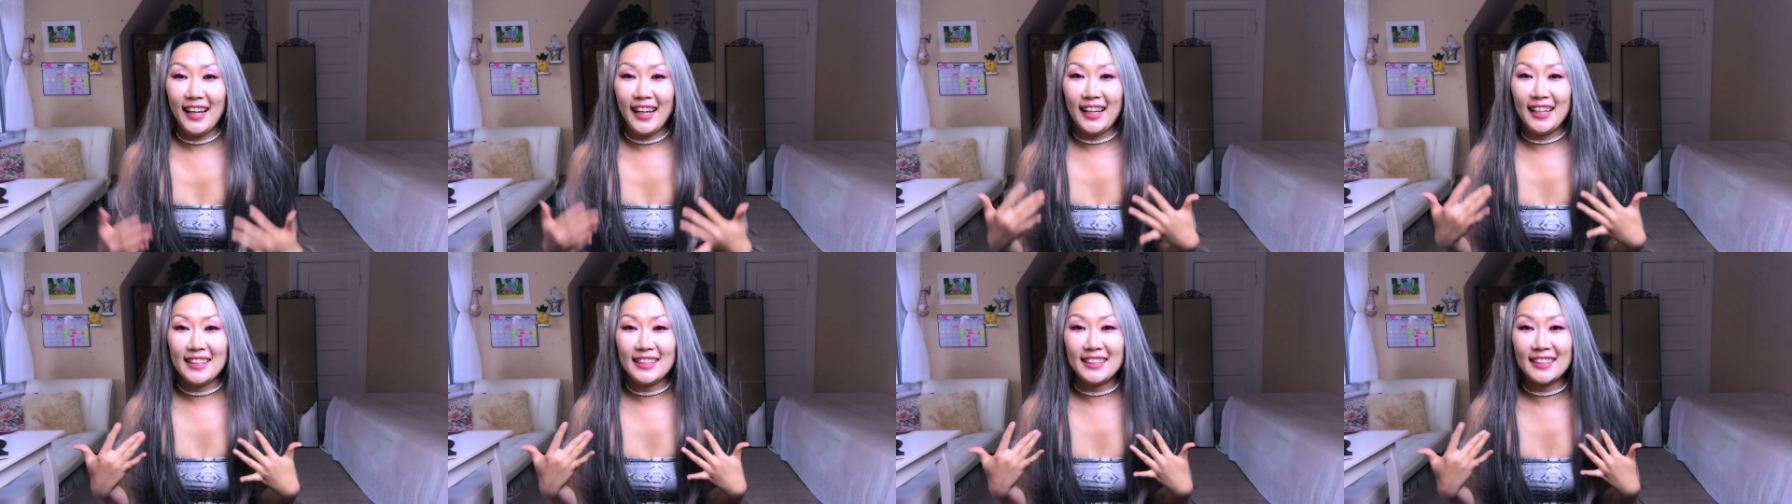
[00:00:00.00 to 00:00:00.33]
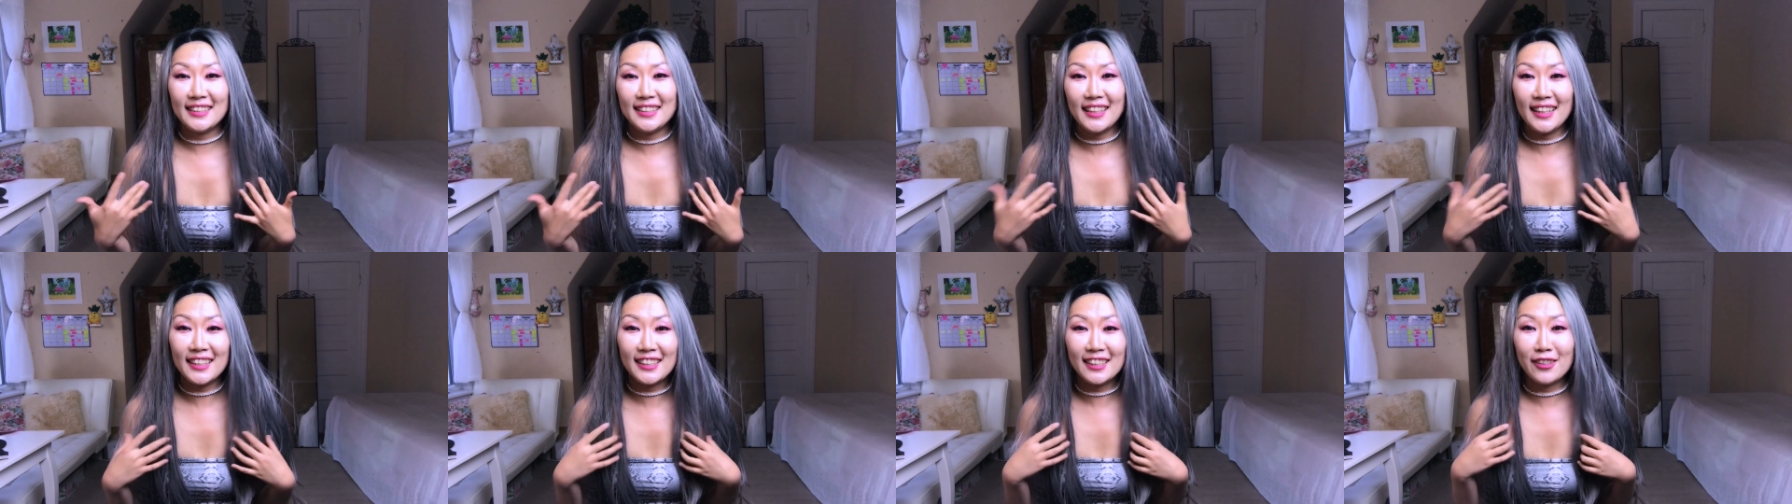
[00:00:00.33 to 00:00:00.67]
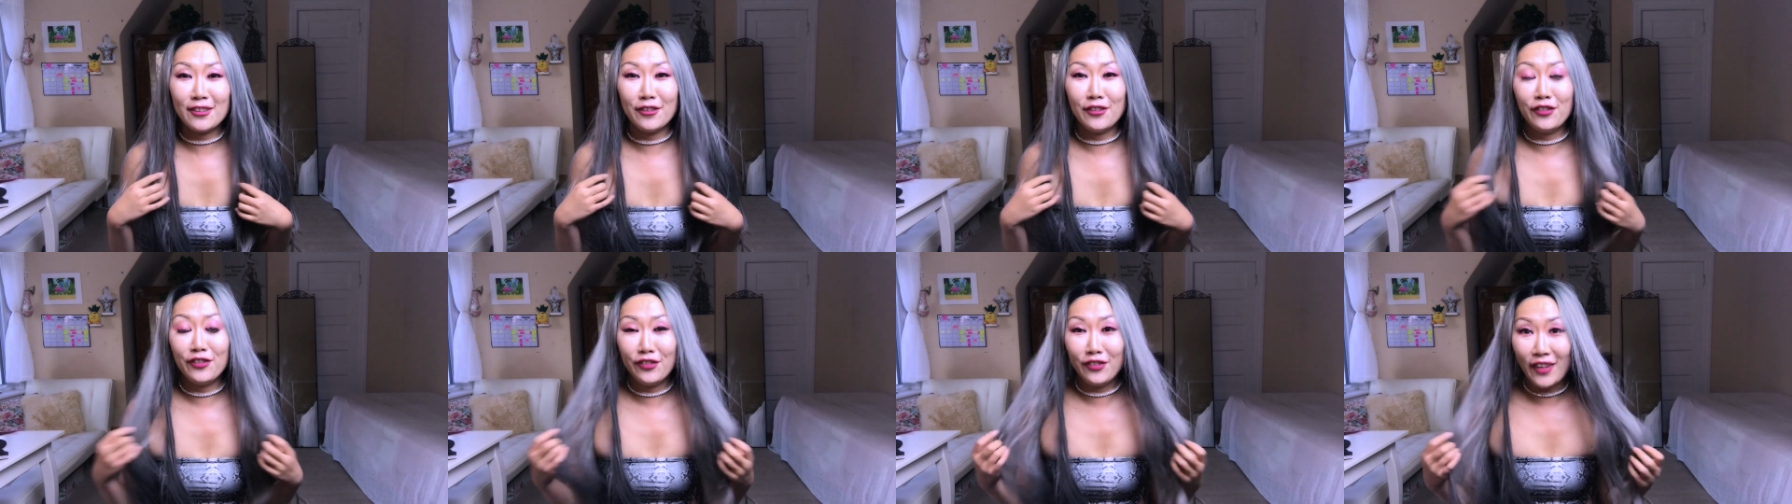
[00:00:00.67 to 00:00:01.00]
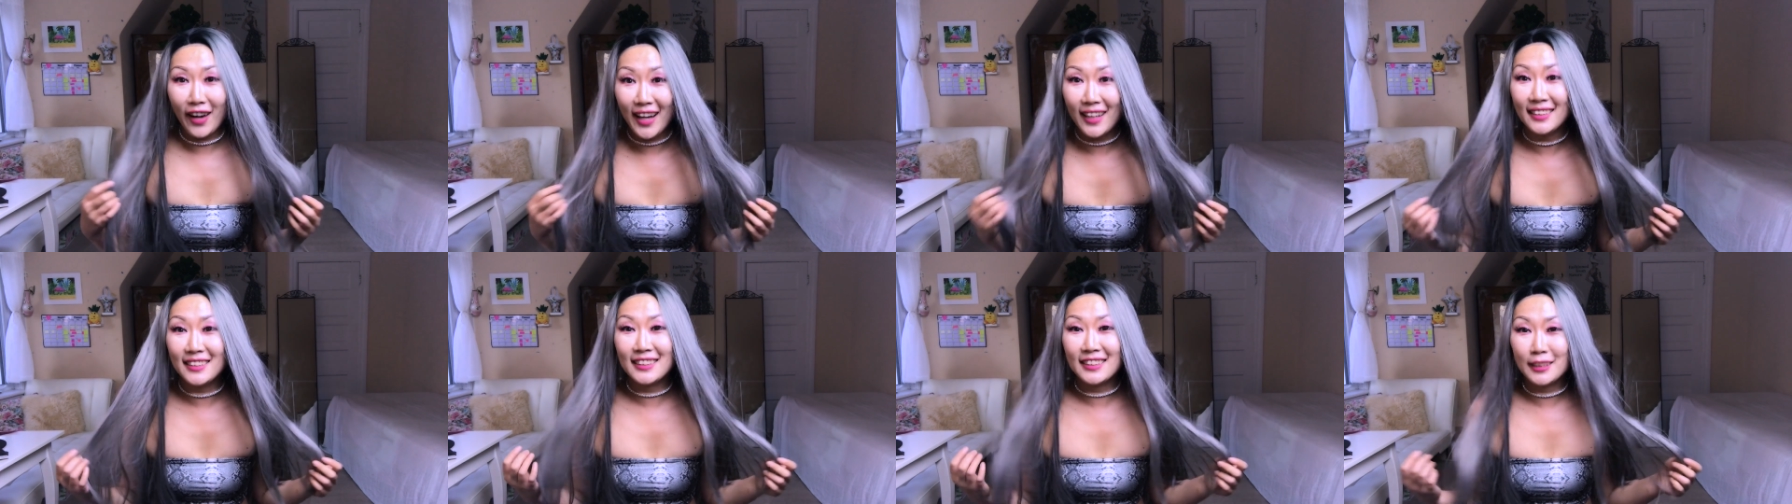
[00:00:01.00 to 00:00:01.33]
it's such a
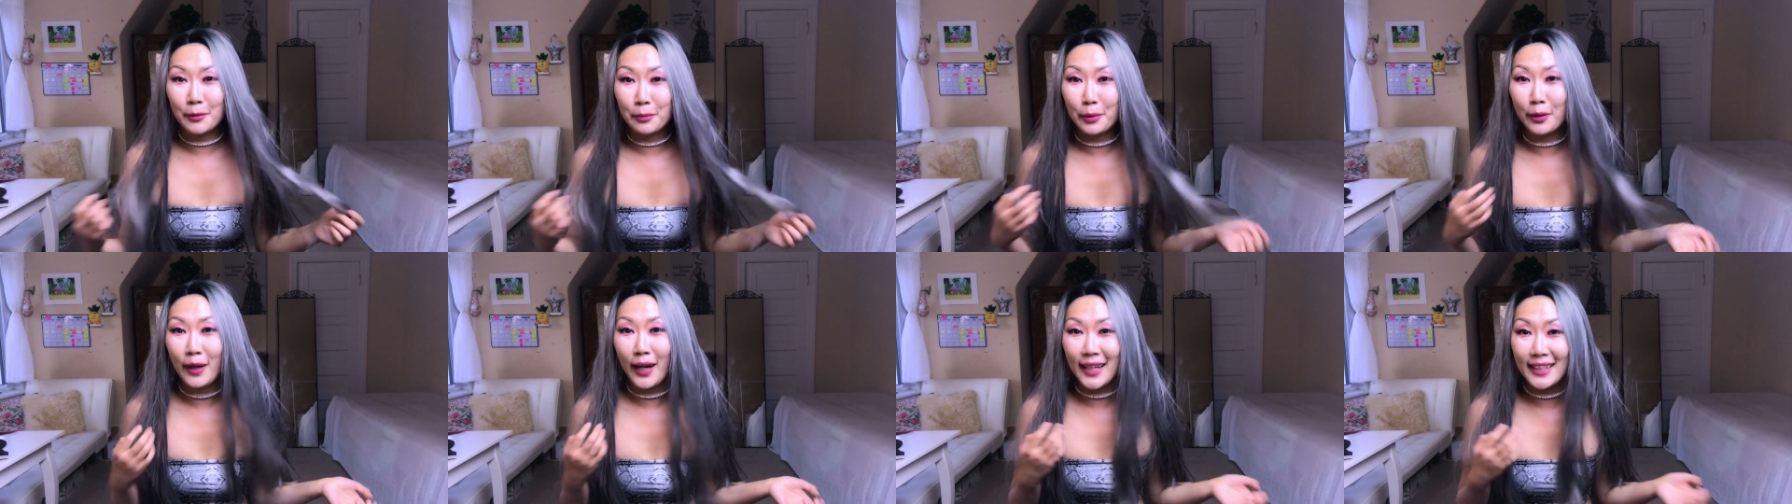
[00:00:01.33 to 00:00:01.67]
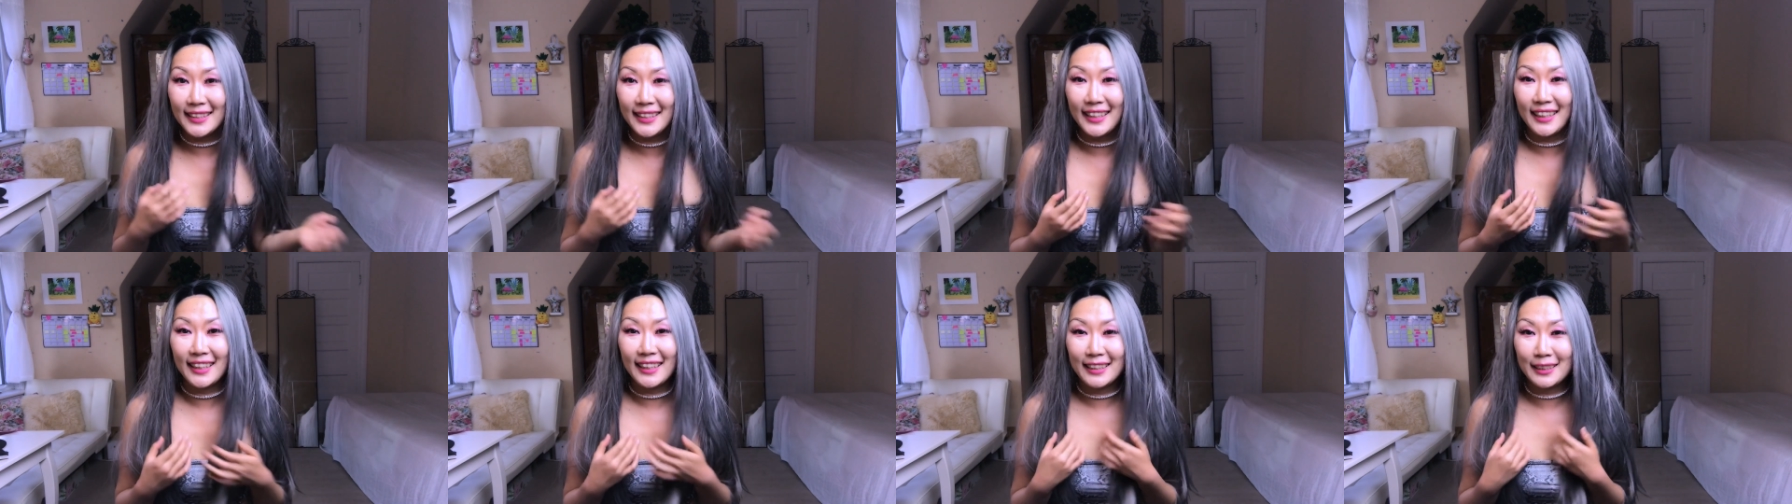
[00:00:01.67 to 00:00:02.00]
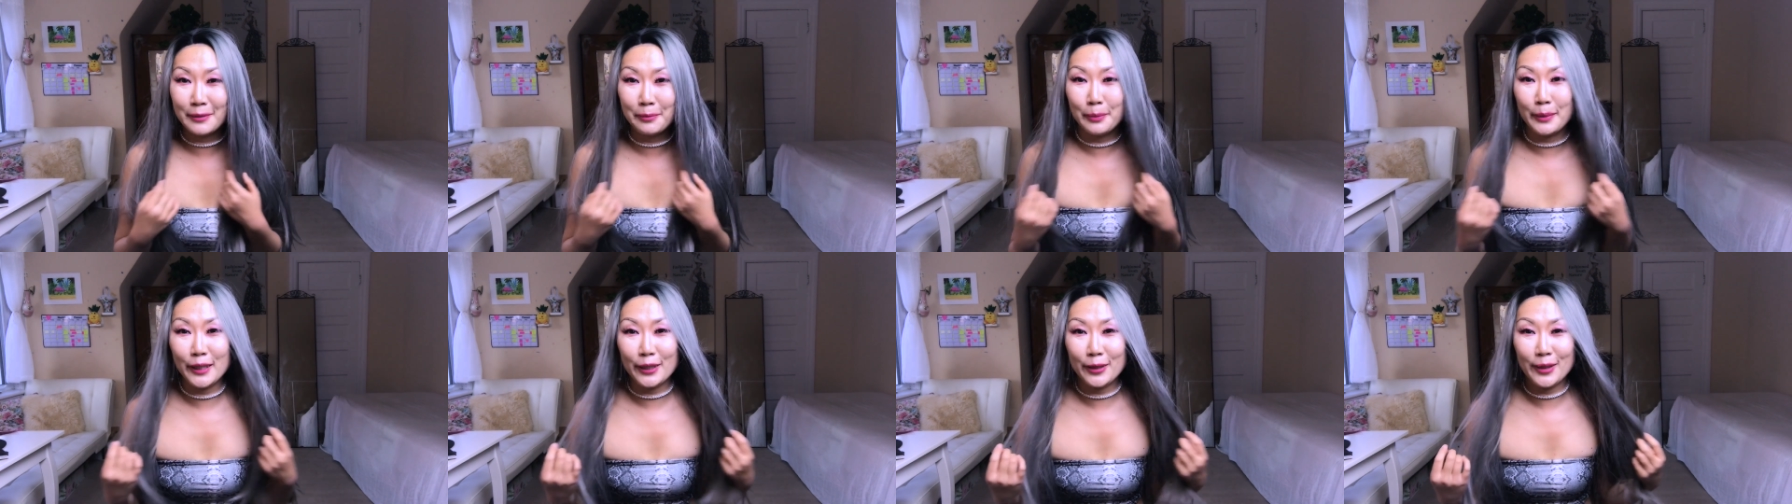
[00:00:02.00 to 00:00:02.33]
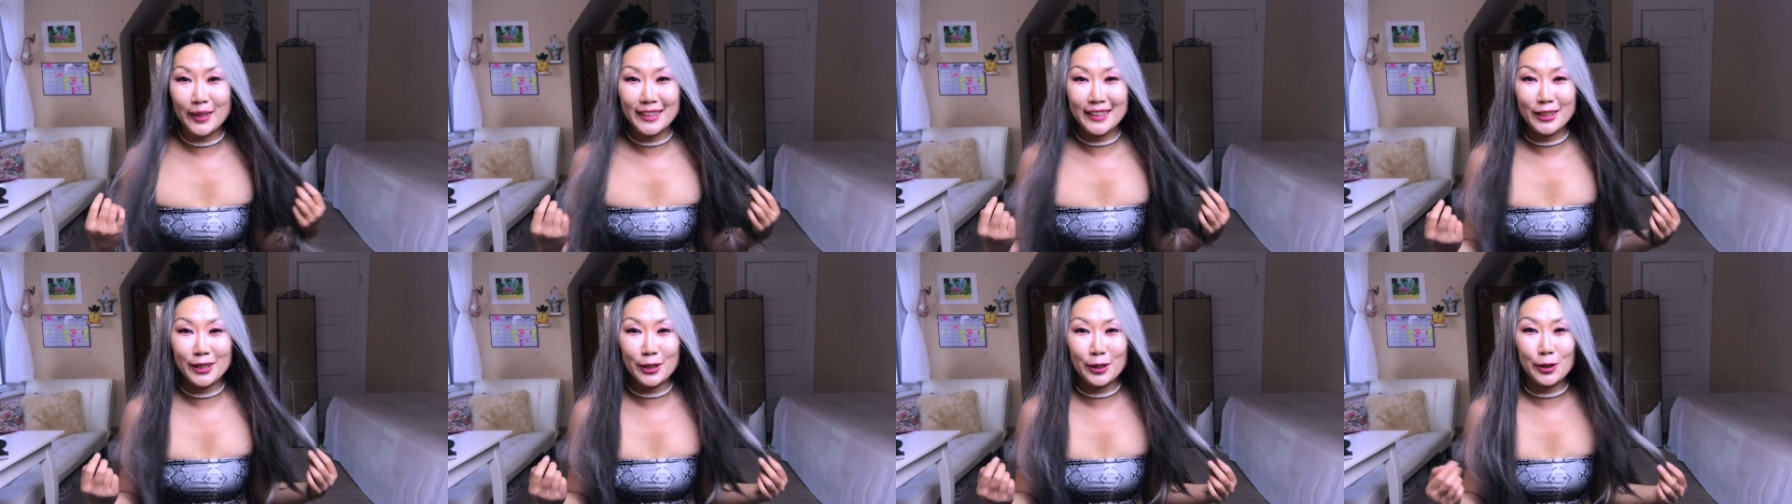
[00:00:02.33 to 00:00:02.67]
fun, surprising experience